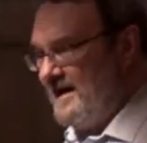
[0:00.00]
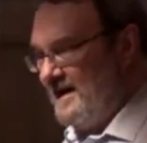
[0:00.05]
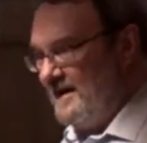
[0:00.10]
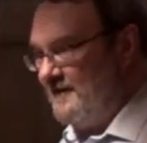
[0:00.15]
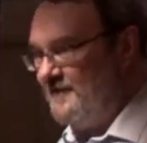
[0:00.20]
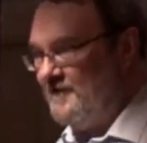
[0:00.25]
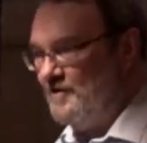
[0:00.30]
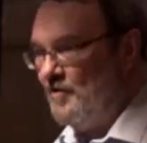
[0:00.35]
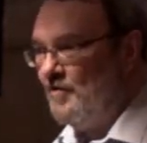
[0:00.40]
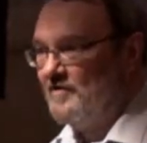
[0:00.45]

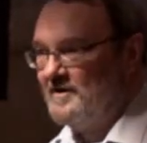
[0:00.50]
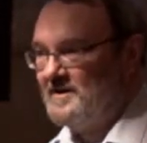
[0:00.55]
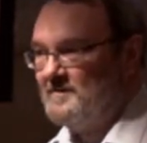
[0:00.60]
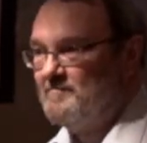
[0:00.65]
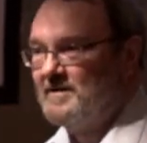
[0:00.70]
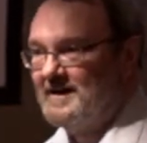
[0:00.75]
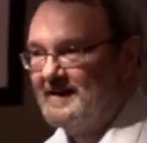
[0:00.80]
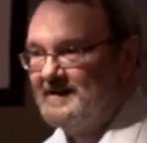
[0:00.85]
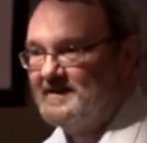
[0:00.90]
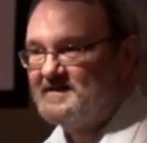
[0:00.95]
If you're in
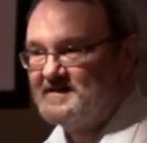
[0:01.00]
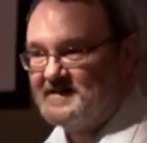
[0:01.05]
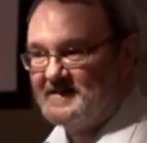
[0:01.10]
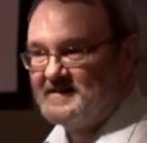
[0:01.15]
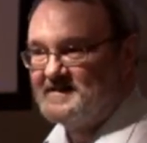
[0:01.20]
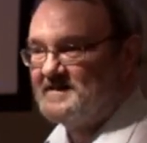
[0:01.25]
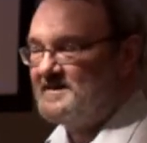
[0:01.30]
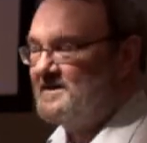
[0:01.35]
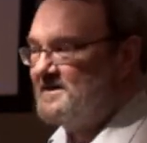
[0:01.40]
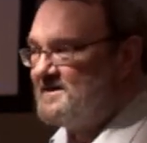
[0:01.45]
a place
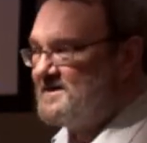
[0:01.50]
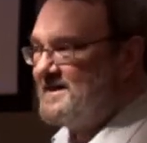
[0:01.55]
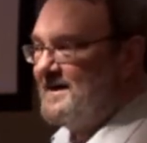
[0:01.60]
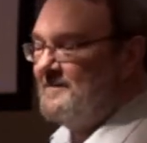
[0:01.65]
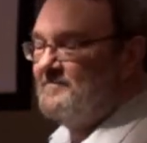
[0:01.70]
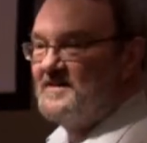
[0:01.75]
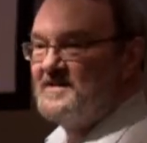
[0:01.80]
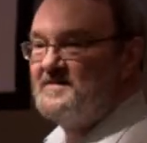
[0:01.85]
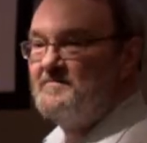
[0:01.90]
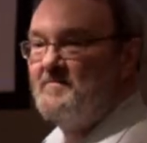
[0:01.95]
that's an
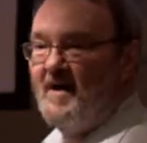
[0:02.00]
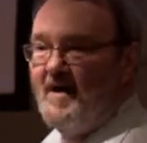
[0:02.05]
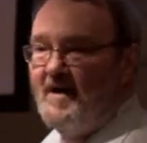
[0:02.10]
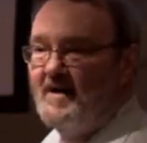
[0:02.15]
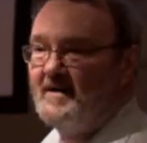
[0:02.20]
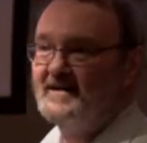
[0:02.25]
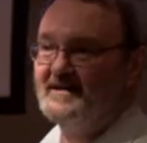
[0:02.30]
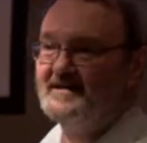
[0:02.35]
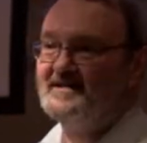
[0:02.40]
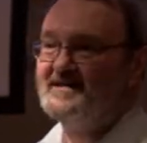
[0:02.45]
established
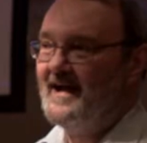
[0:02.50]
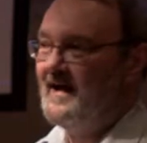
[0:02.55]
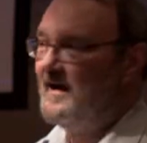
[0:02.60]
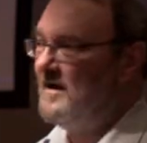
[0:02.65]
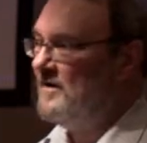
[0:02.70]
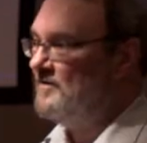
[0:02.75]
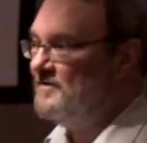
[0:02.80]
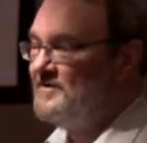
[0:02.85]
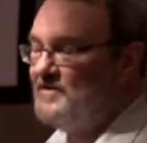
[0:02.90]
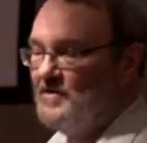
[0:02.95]
market
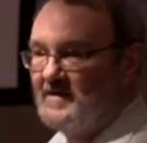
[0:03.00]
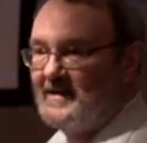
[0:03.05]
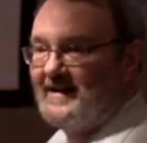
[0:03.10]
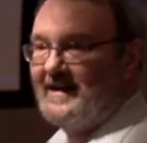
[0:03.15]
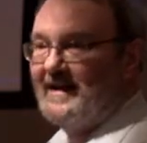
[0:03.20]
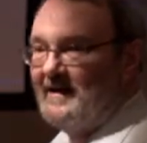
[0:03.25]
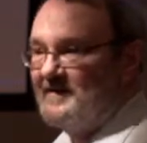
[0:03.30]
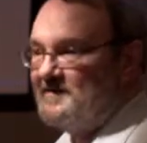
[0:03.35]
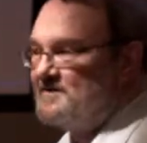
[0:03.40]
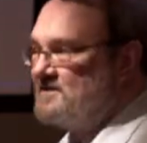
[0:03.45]
town, you're going
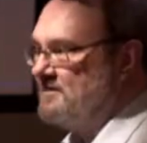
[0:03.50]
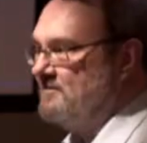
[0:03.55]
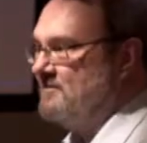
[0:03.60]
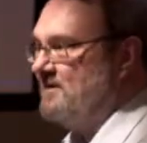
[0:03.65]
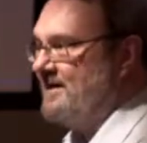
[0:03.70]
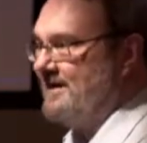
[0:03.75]
to have some